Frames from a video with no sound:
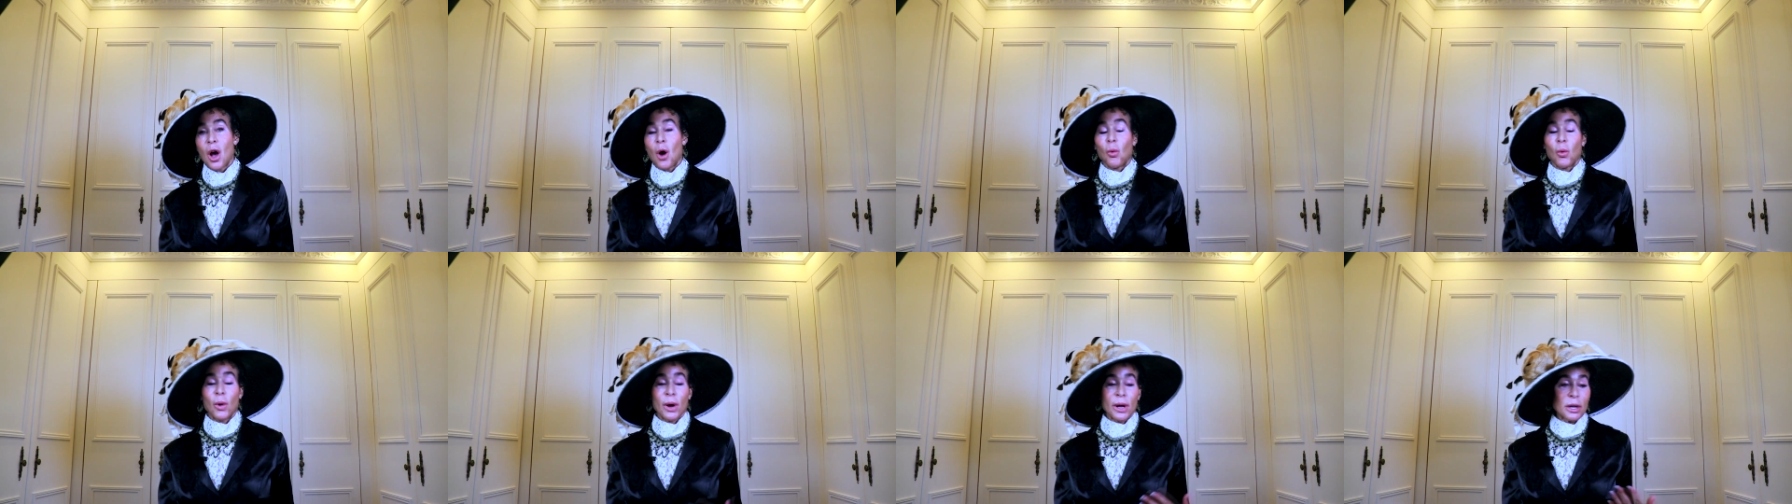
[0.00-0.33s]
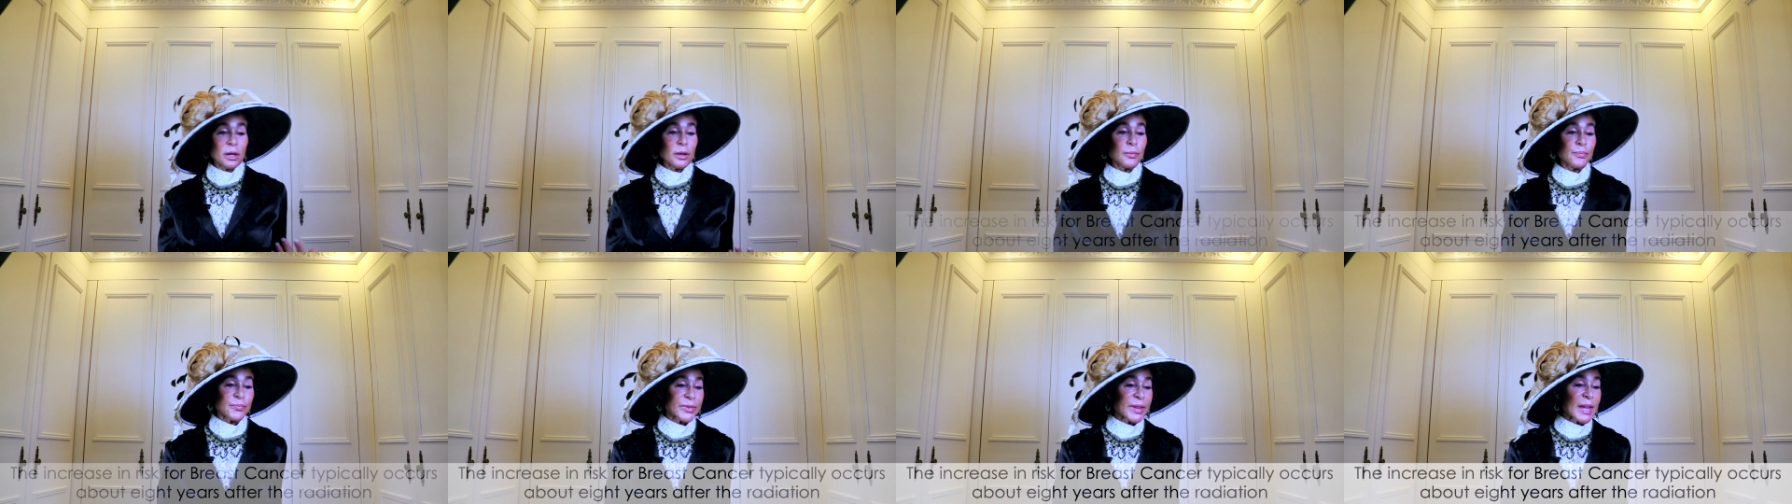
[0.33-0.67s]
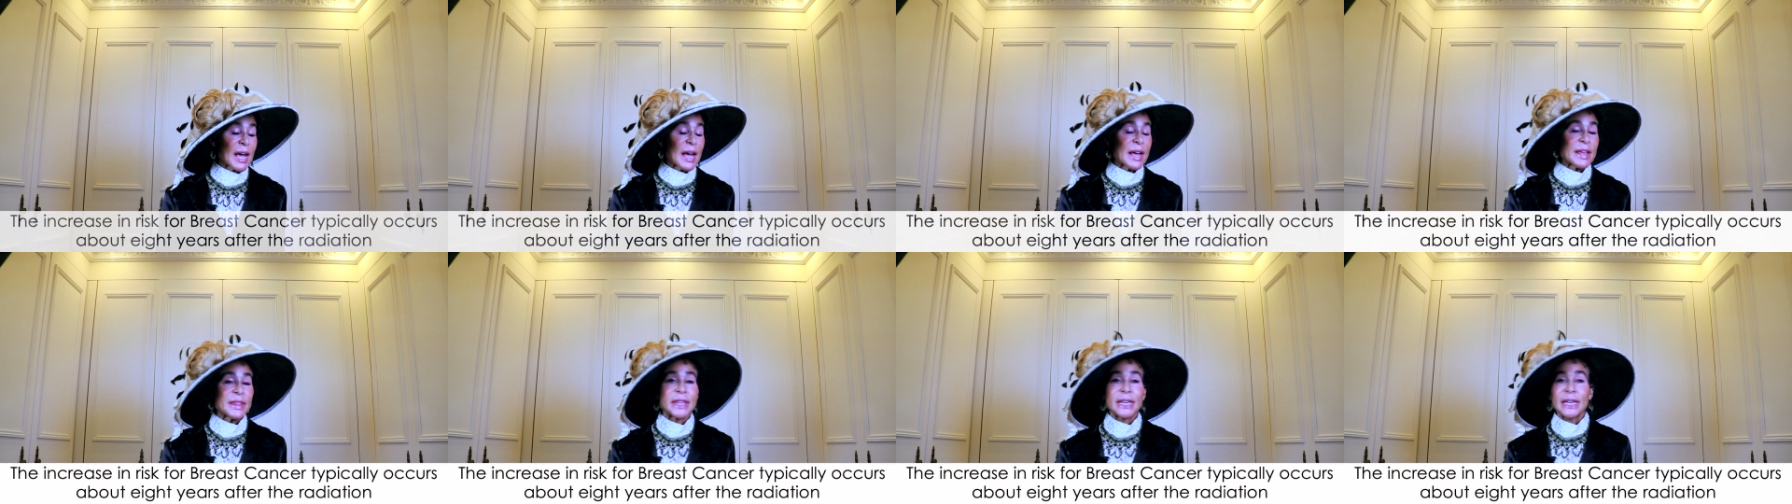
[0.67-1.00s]
Well,
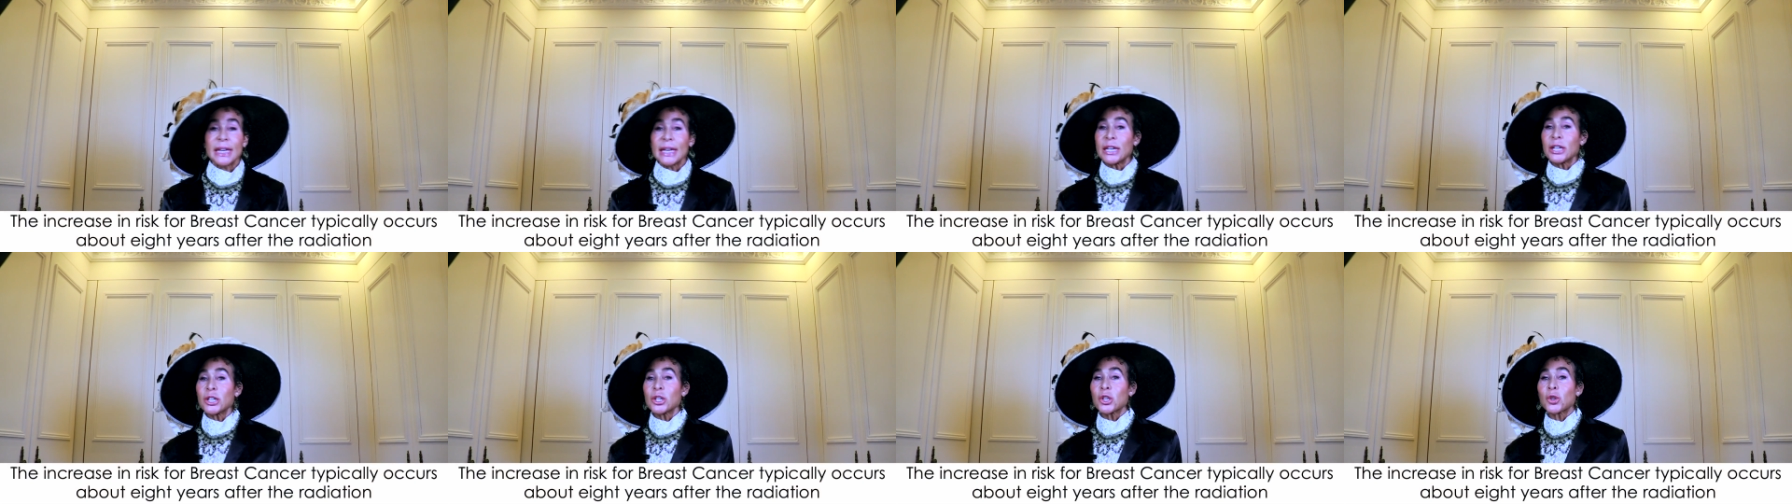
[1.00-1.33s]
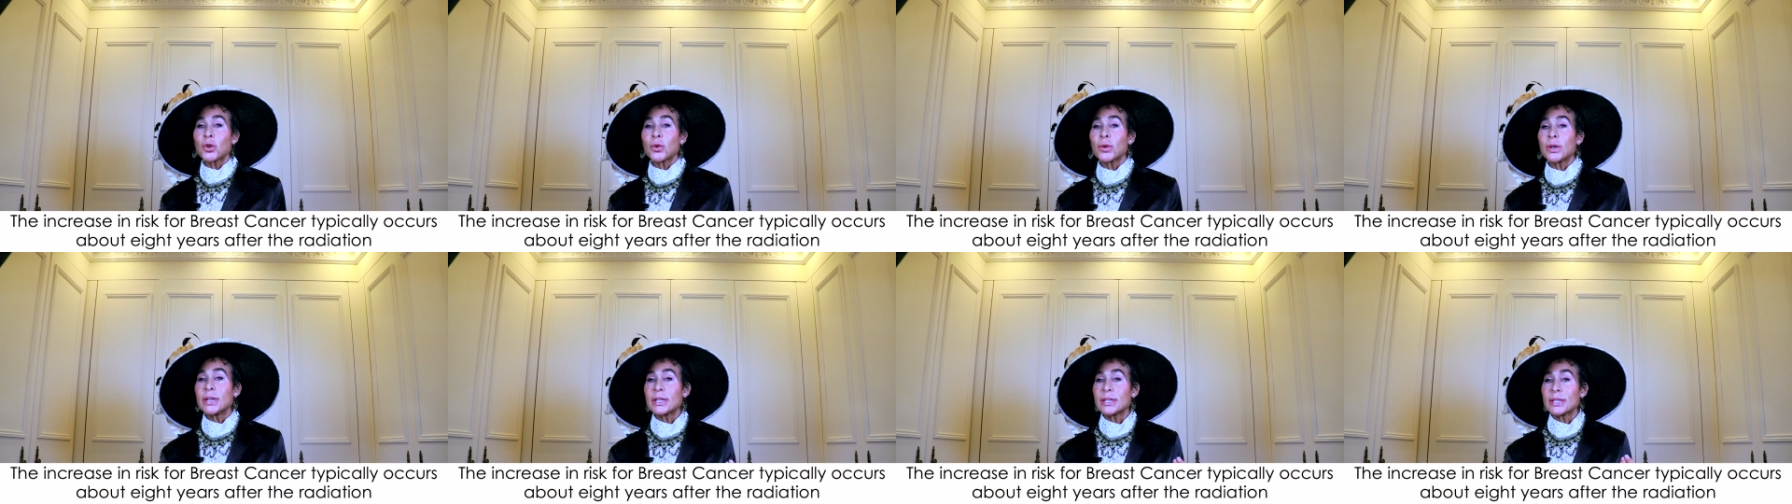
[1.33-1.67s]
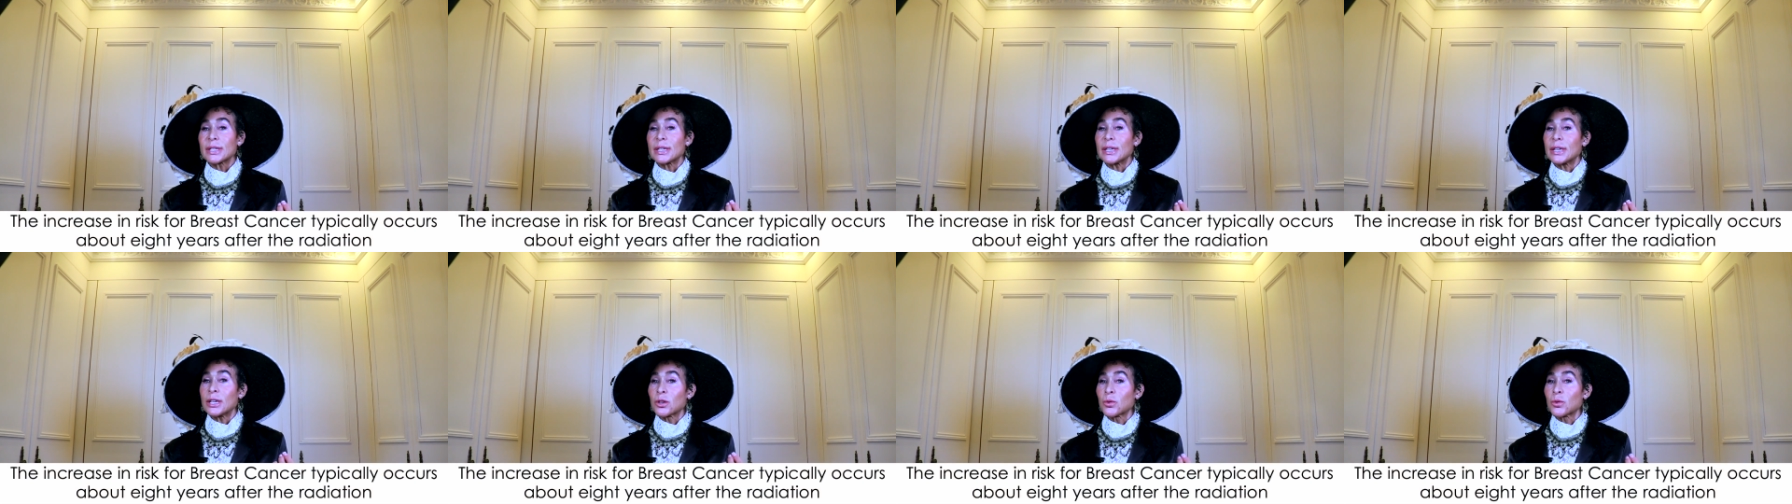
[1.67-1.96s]
the increase